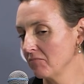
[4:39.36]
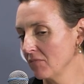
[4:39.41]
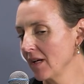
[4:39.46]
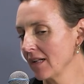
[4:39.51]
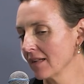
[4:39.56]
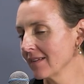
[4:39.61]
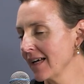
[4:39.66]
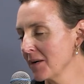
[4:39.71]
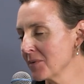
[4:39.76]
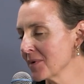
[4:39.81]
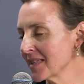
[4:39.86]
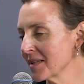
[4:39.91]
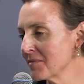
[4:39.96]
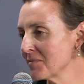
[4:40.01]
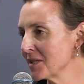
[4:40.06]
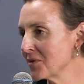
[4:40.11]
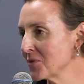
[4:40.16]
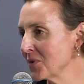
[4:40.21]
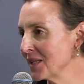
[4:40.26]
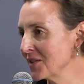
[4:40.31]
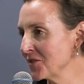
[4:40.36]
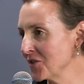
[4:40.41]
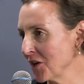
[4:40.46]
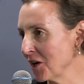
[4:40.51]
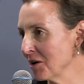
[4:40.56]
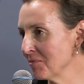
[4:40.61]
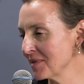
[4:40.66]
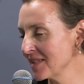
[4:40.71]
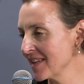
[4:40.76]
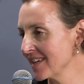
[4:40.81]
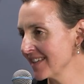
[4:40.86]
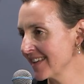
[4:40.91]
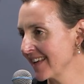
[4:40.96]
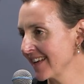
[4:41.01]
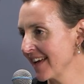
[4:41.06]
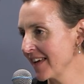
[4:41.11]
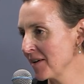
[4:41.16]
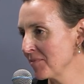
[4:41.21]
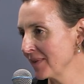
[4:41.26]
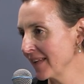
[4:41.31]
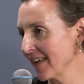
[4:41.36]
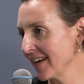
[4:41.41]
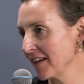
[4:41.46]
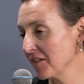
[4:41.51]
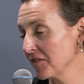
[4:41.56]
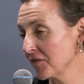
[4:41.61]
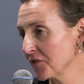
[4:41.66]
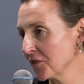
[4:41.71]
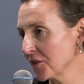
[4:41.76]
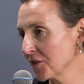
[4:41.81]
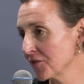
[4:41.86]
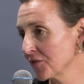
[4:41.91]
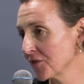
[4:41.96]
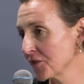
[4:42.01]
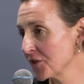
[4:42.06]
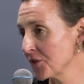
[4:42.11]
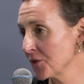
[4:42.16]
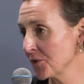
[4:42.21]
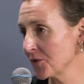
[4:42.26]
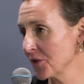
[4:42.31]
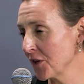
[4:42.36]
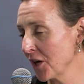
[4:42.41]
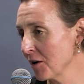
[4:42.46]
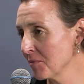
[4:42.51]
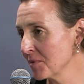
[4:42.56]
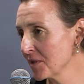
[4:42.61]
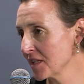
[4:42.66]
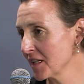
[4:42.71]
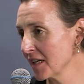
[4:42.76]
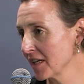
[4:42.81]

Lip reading: Well, I was in between jobs, and I applied for two jobs,